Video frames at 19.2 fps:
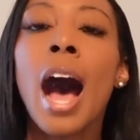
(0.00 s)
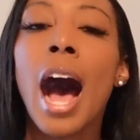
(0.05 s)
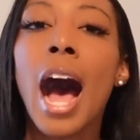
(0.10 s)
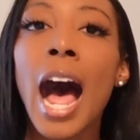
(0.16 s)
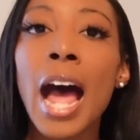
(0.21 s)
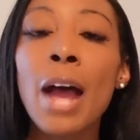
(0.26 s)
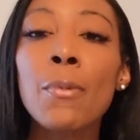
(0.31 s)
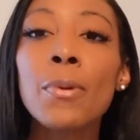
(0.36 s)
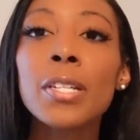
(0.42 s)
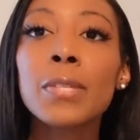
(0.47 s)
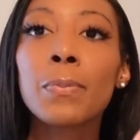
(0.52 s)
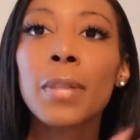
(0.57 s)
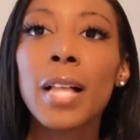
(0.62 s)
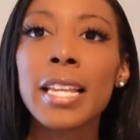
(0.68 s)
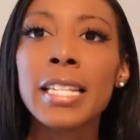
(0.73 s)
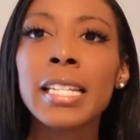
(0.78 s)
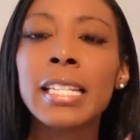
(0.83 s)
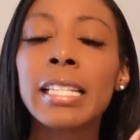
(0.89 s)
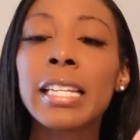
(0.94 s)
I was
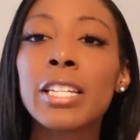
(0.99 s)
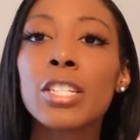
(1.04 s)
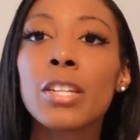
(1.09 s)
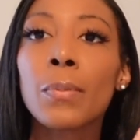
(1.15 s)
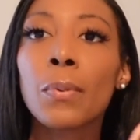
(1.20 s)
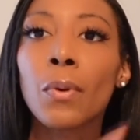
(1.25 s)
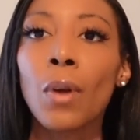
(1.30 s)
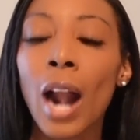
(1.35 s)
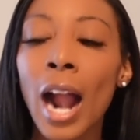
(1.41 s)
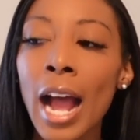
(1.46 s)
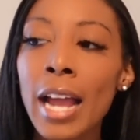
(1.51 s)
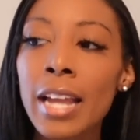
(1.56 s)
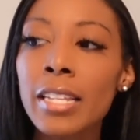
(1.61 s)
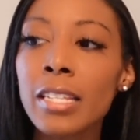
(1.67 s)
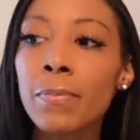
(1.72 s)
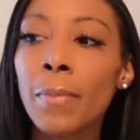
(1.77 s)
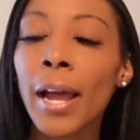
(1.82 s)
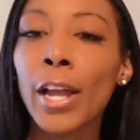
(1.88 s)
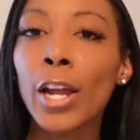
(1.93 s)
pleasantly
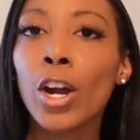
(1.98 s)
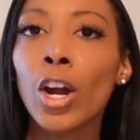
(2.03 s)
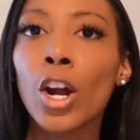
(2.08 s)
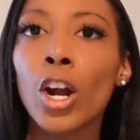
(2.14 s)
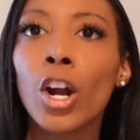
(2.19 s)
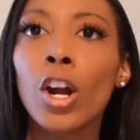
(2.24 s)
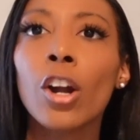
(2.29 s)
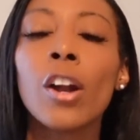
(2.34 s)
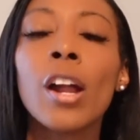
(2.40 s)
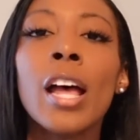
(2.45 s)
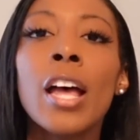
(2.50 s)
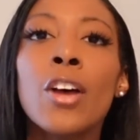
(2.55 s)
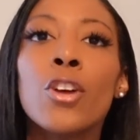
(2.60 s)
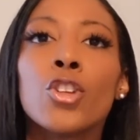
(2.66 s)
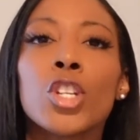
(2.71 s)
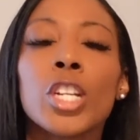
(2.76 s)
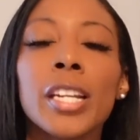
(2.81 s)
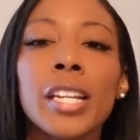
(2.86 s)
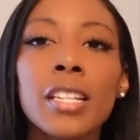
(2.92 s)
surprised by her.
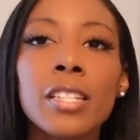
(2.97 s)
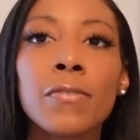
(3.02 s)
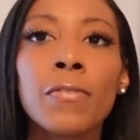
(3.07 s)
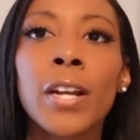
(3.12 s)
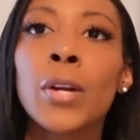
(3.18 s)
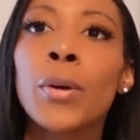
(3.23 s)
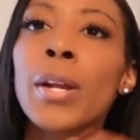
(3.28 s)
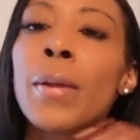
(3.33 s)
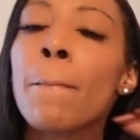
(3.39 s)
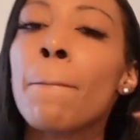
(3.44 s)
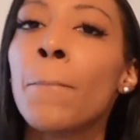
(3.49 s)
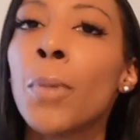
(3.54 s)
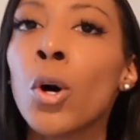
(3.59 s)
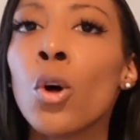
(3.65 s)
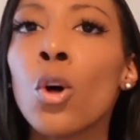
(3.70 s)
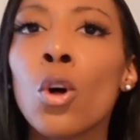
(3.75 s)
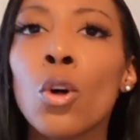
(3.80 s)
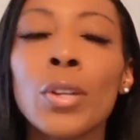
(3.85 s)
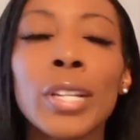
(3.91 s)
She is very
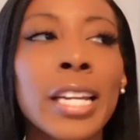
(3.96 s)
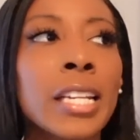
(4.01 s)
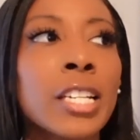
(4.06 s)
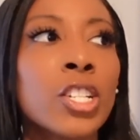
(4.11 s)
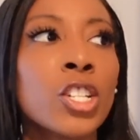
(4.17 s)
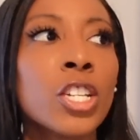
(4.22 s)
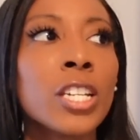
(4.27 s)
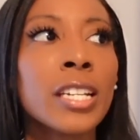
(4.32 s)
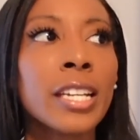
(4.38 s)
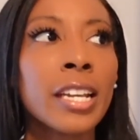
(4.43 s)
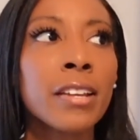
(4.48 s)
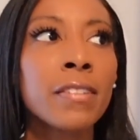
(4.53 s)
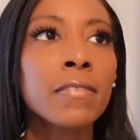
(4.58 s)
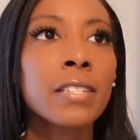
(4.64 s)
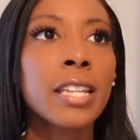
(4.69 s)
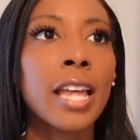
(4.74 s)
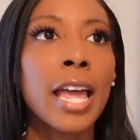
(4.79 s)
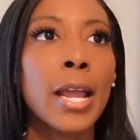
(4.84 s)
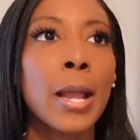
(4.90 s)
bold. She
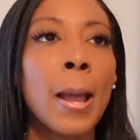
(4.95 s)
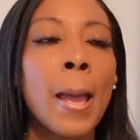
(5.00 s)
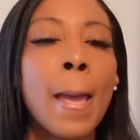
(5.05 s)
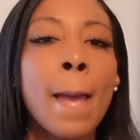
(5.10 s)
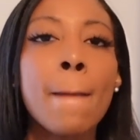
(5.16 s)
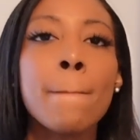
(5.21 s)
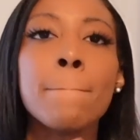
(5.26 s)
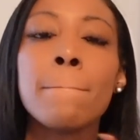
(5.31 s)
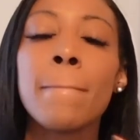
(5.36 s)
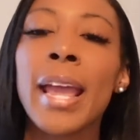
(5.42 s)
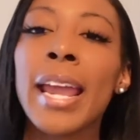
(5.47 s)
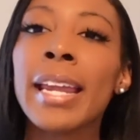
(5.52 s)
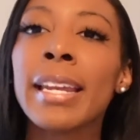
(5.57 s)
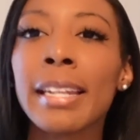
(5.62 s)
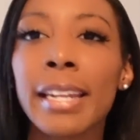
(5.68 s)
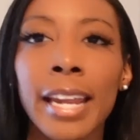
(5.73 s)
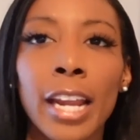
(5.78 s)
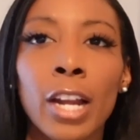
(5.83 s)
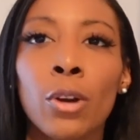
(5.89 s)
gives like
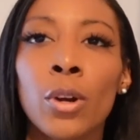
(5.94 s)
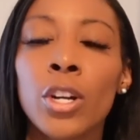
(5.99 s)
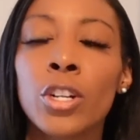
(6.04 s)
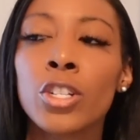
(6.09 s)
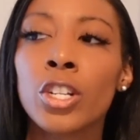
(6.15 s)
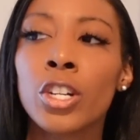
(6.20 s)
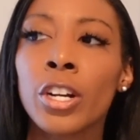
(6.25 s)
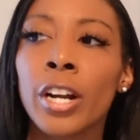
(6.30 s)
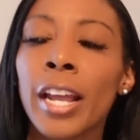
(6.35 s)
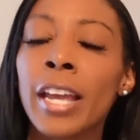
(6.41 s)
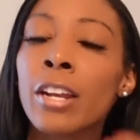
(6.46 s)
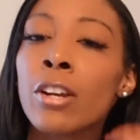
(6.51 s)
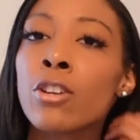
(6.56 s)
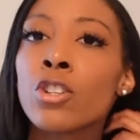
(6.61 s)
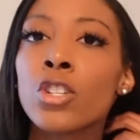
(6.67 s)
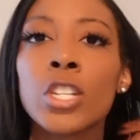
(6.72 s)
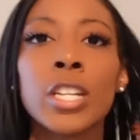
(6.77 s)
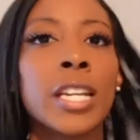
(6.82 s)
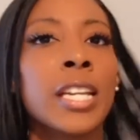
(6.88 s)
main character
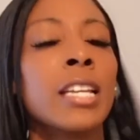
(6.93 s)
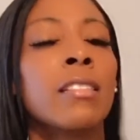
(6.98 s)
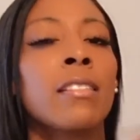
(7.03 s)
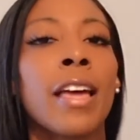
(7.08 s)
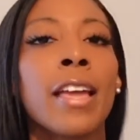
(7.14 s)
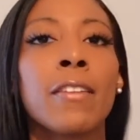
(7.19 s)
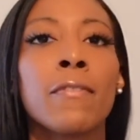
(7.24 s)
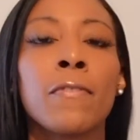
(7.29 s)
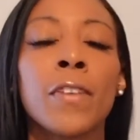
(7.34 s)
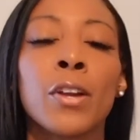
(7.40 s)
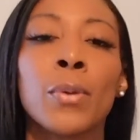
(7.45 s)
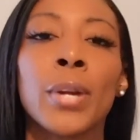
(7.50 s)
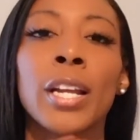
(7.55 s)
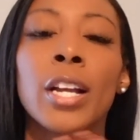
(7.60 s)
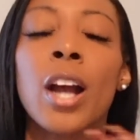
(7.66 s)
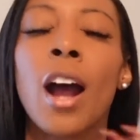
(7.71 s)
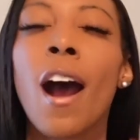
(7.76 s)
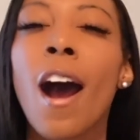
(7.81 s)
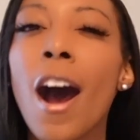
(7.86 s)
energy, like very
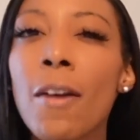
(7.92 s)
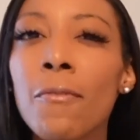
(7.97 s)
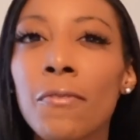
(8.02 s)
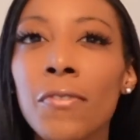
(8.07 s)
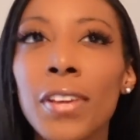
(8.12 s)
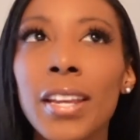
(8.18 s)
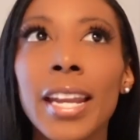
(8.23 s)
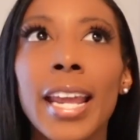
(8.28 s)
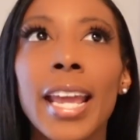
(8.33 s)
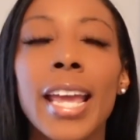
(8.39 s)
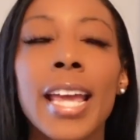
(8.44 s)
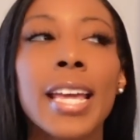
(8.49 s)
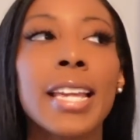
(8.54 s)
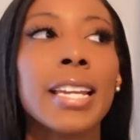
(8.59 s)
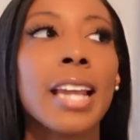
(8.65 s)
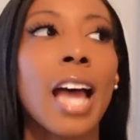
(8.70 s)
confident.